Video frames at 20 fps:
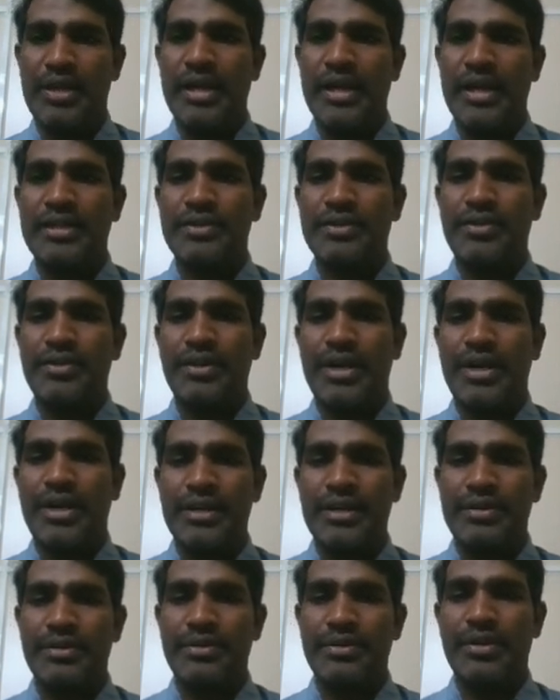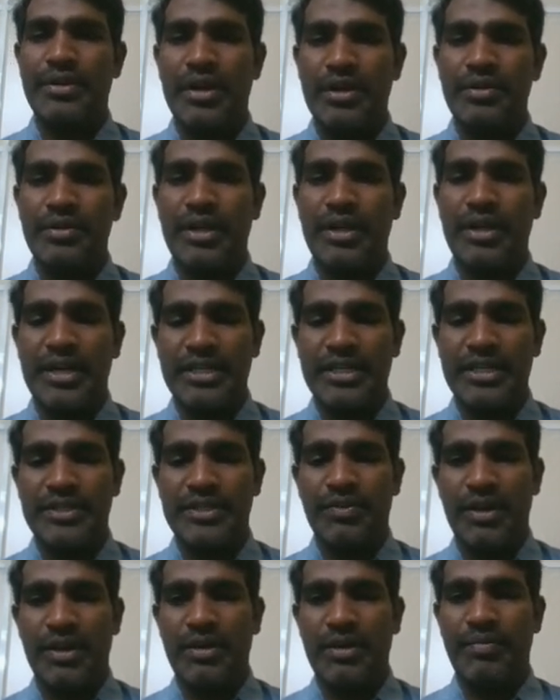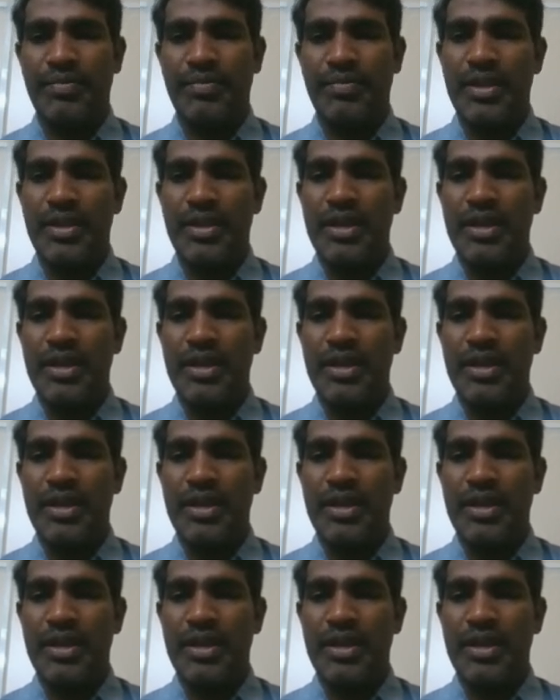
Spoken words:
do the next one.